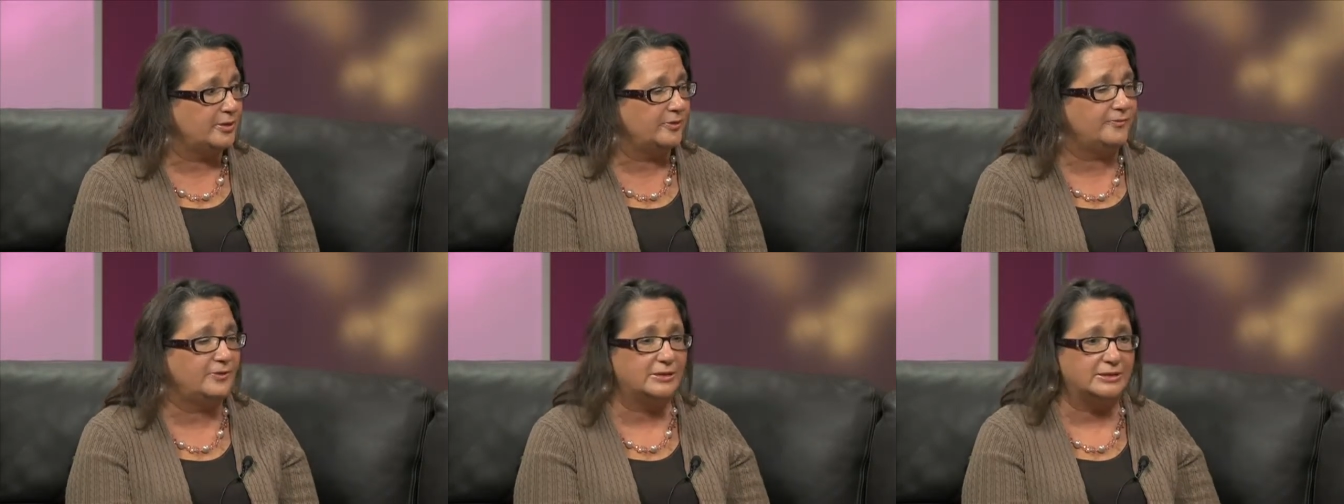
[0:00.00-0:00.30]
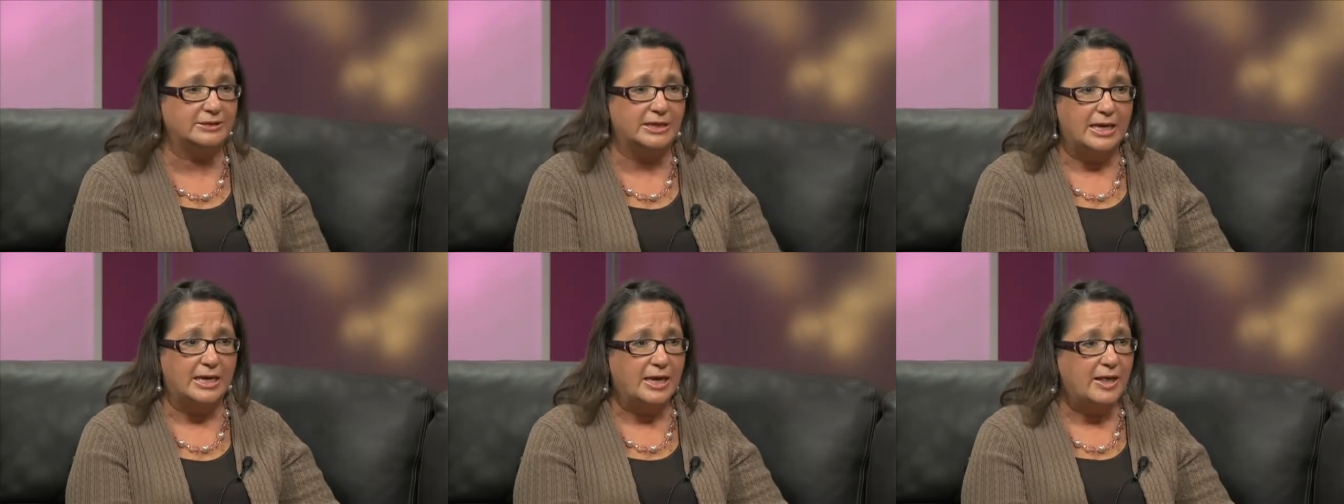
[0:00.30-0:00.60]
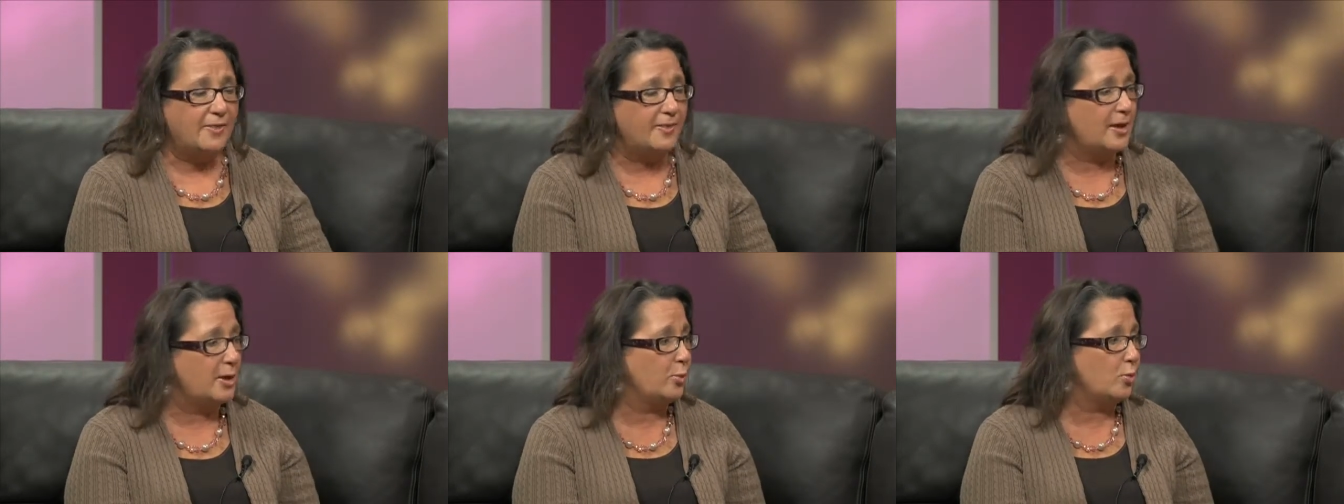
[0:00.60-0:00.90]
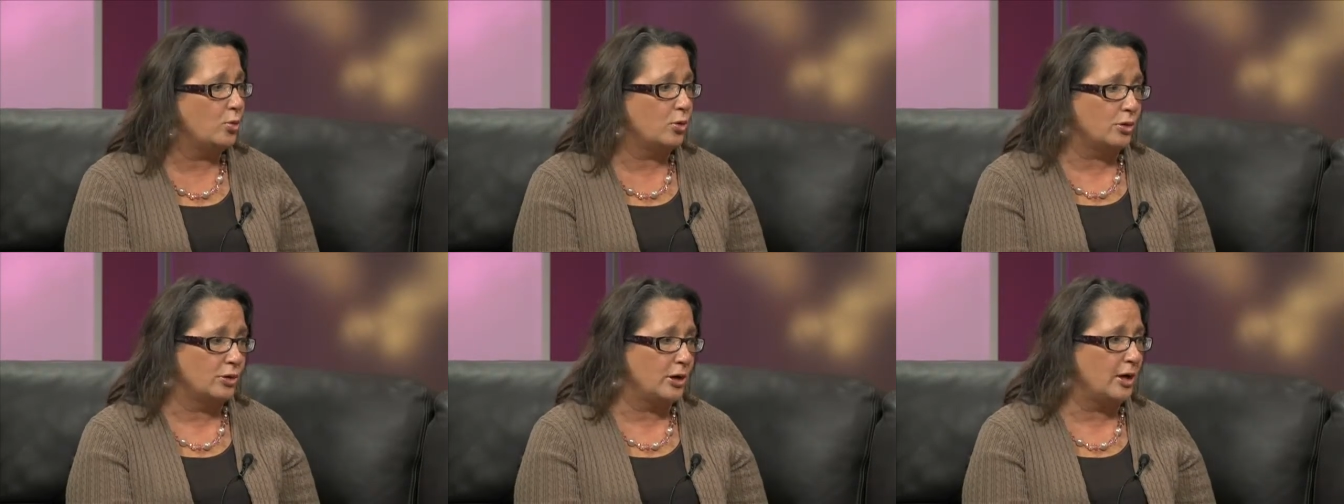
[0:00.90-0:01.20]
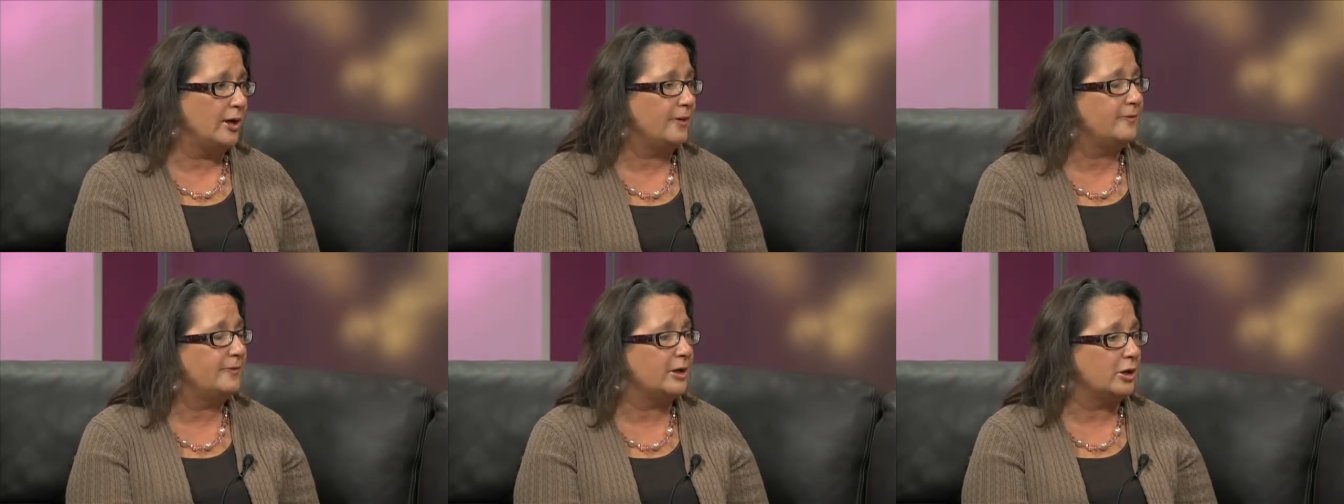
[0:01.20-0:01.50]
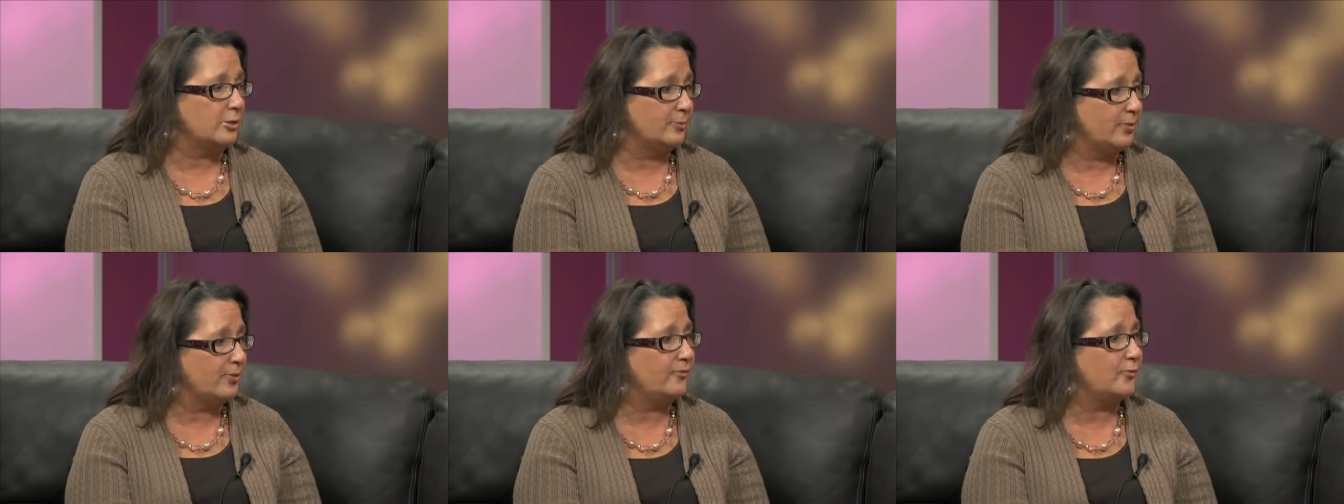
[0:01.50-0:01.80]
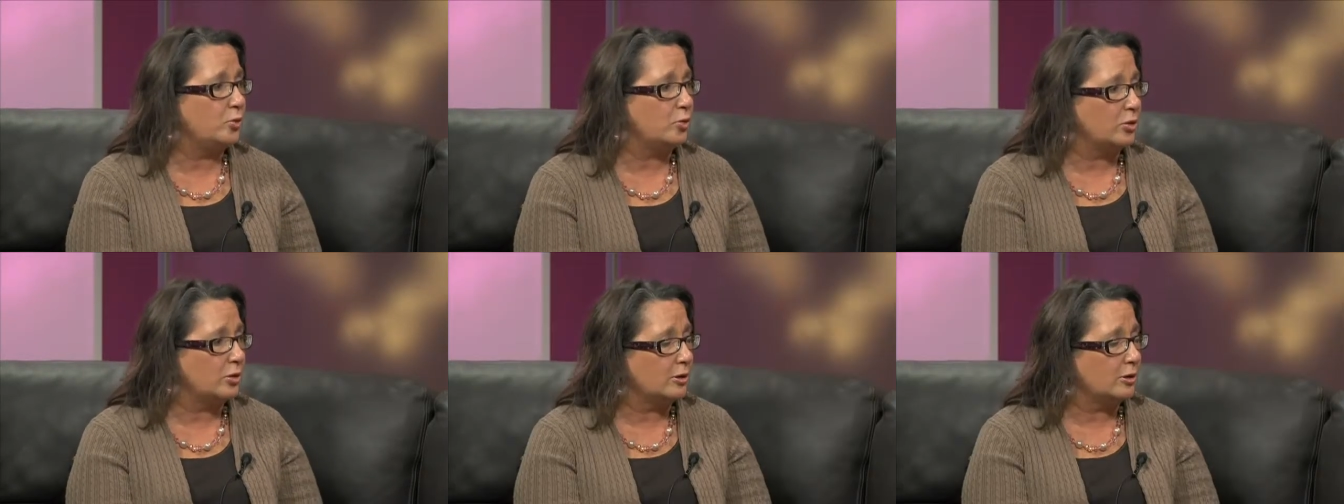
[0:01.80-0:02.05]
benefits that were not there before.